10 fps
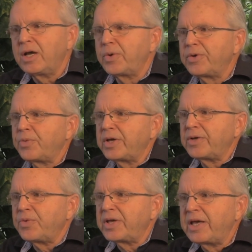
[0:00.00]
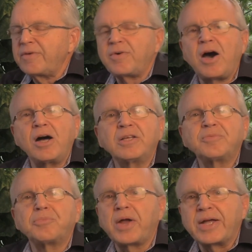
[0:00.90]
we give
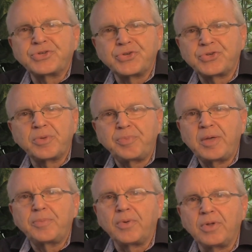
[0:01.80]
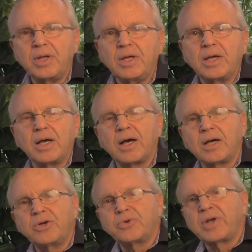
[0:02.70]
olive branches to people
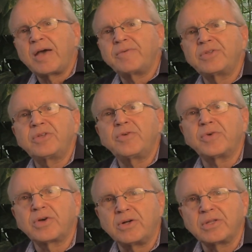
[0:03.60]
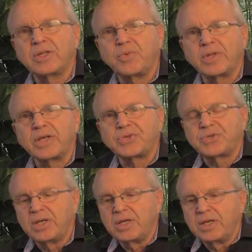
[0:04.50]
who are having difficulty with us,